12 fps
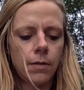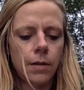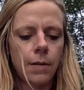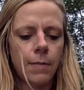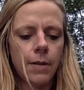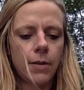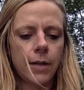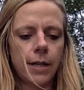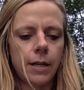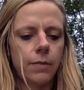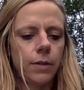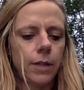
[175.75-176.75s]
Let me look at
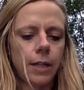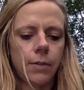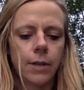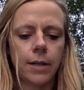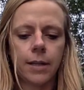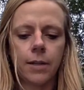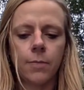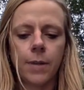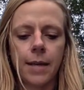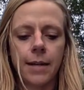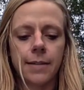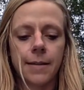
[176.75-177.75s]
it really quick, though,
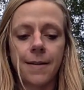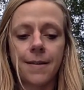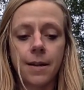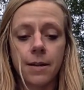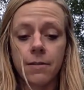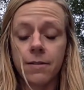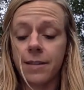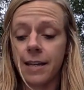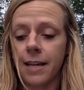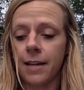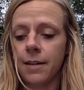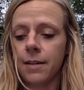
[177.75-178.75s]
because another
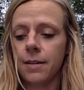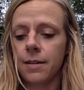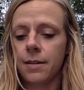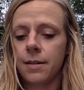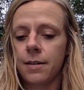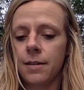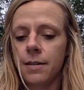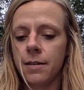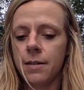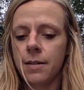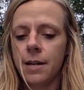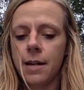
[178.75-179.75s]
thing
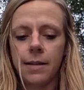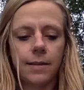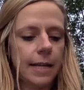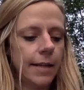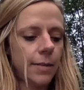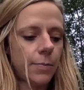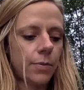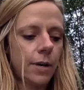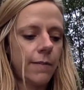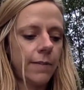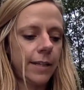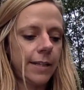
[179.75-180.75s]
that's
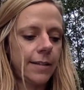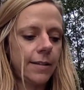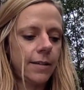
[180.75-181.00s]
prevalent